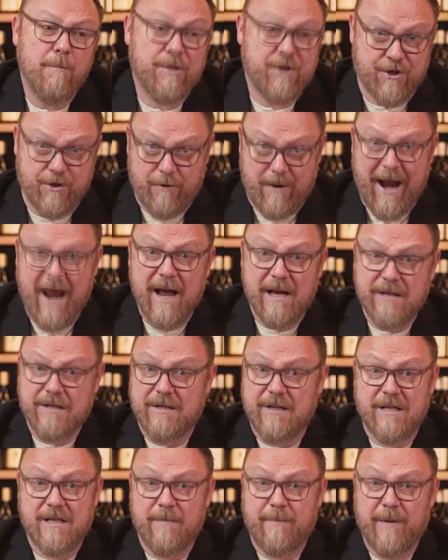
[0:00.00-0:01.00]
But
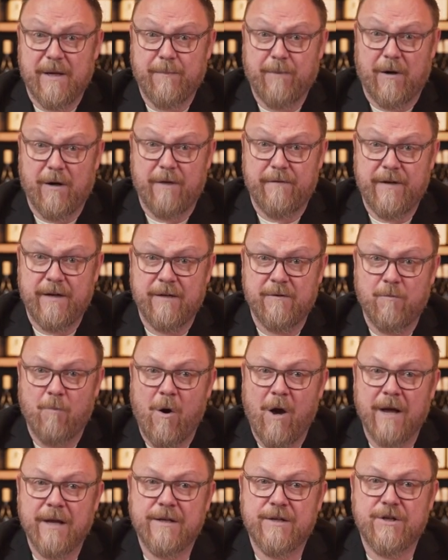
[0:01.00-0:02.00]
Shiraz is a big part of Eden
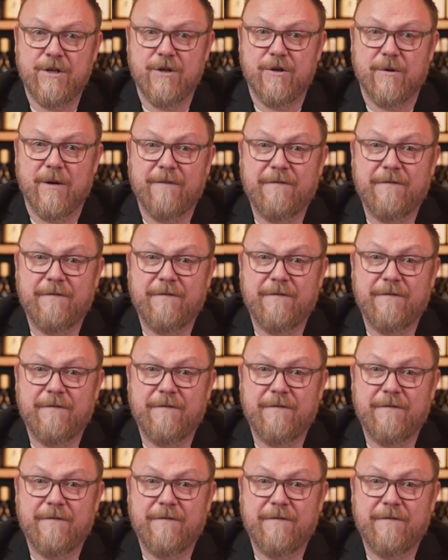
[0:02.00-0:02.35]
wine, too.